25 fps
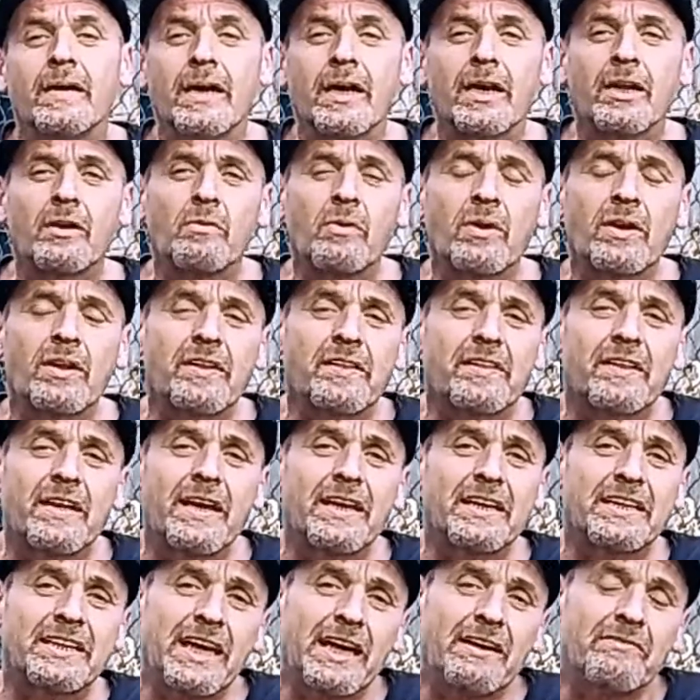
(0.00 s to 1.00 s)
And I want to
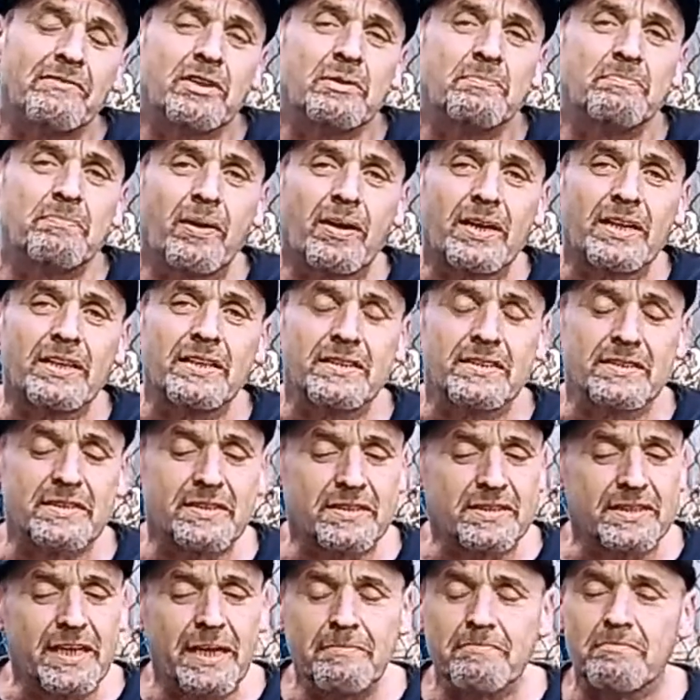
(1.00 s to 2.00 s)
thank everybody that
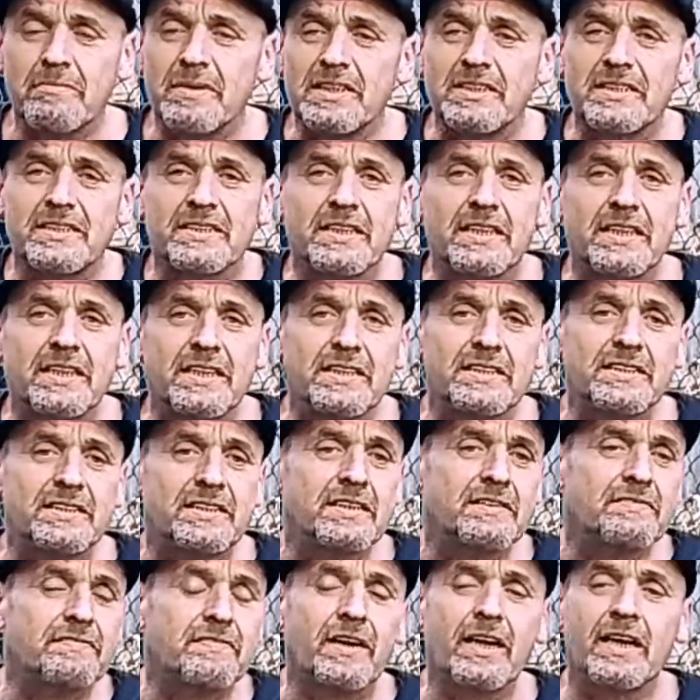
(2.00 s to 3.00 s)
sent me seeds.
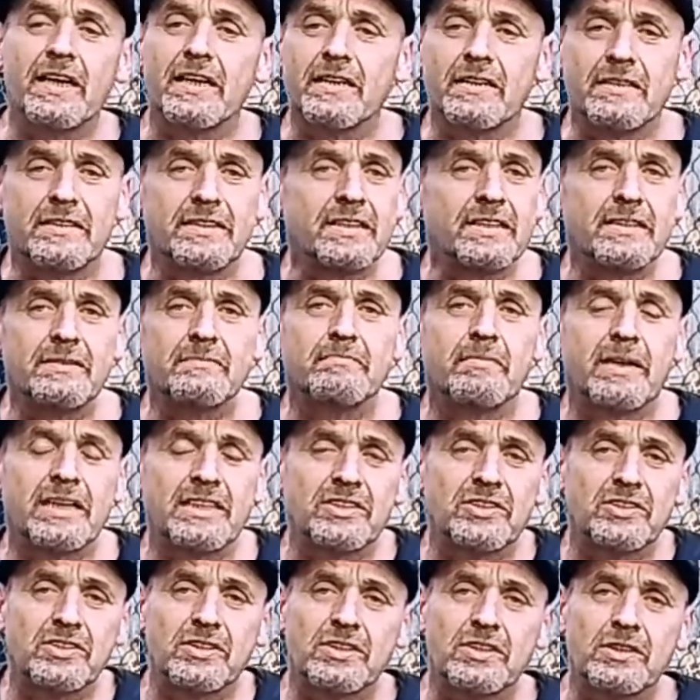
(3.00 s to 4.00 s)
If I didn't
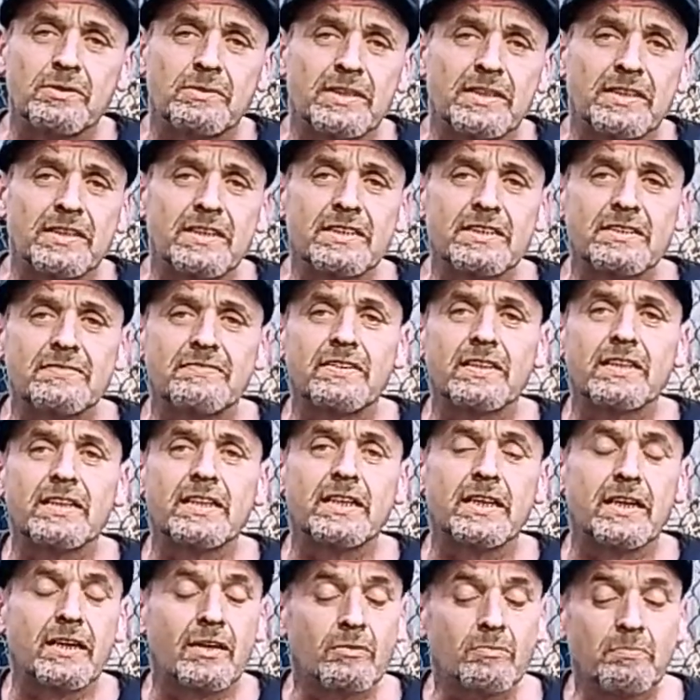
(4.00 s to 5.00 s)
mention you in this
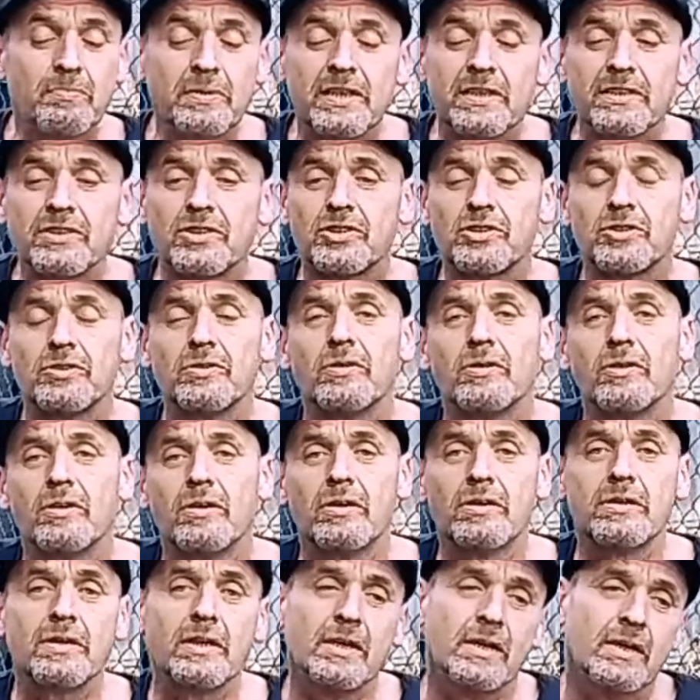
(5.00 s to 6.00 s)
video, be
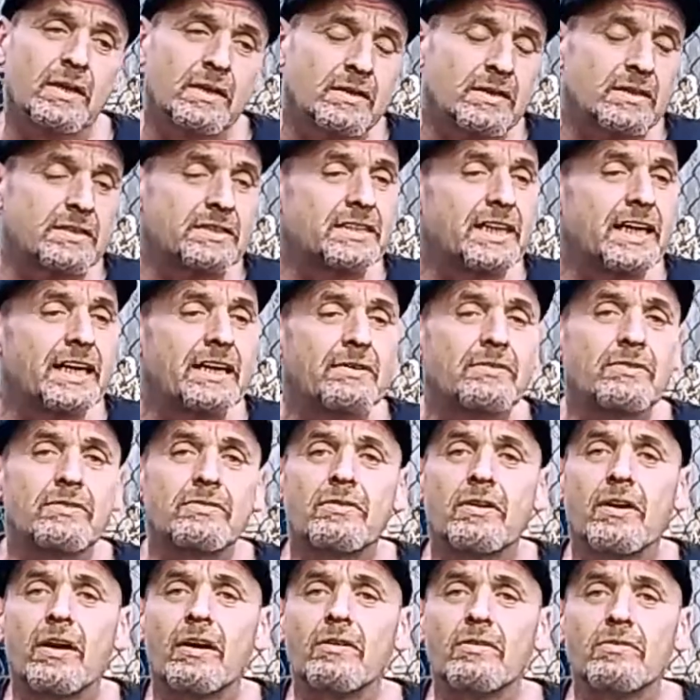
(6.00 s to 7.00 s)
assured that down the
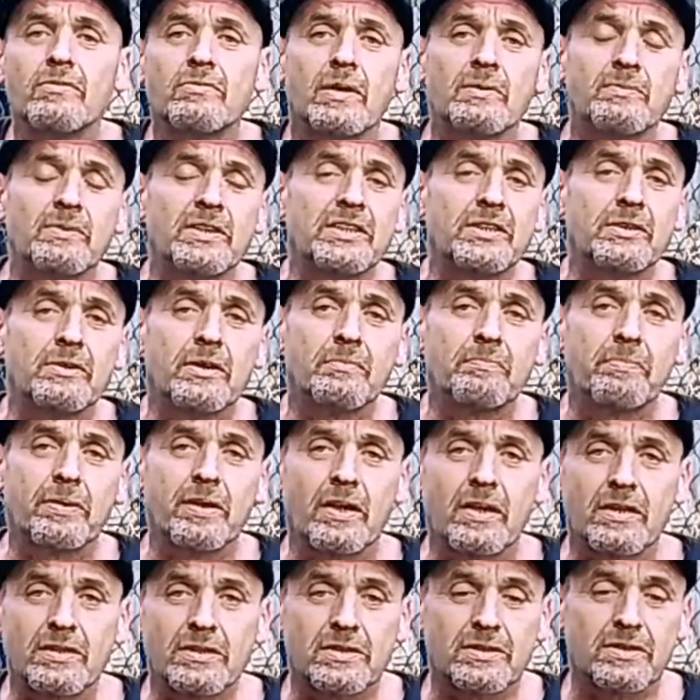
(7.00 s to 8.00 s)
road when we do a
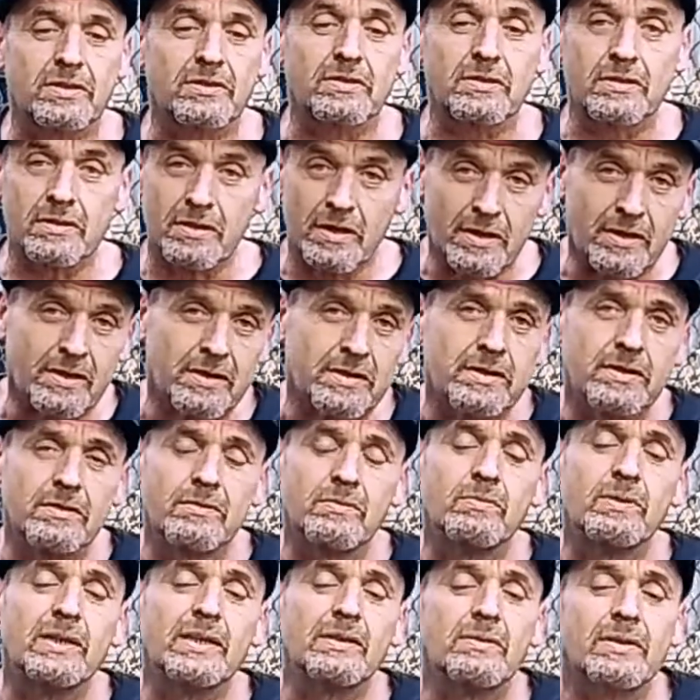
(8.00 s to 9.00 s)
plot tour, you
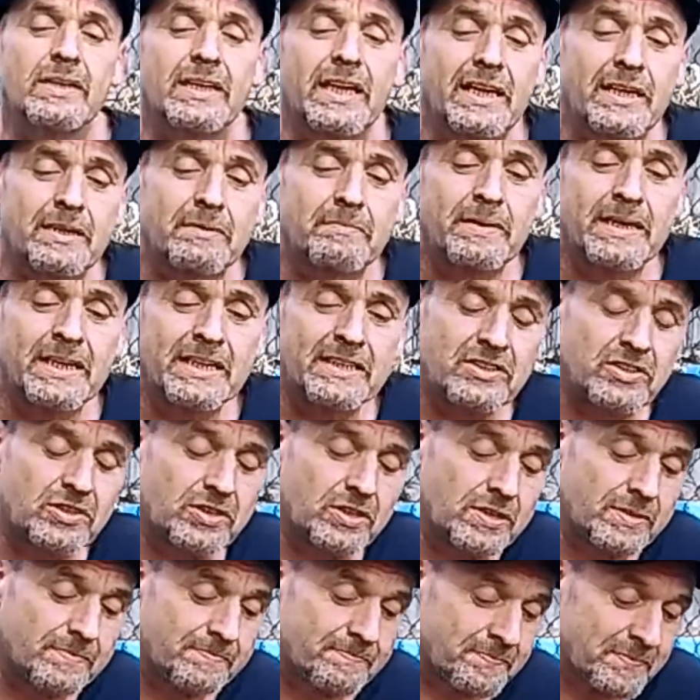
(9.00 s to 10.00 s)
will get a
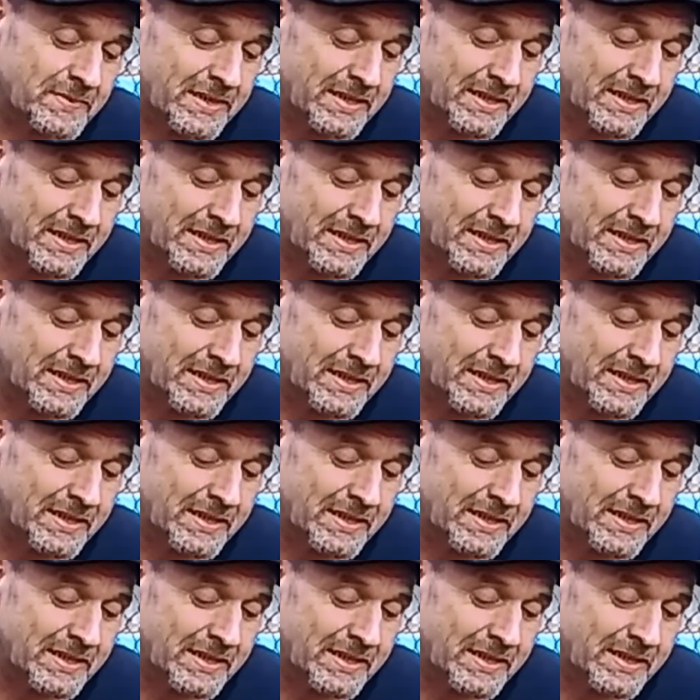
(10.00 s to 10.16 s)
mention.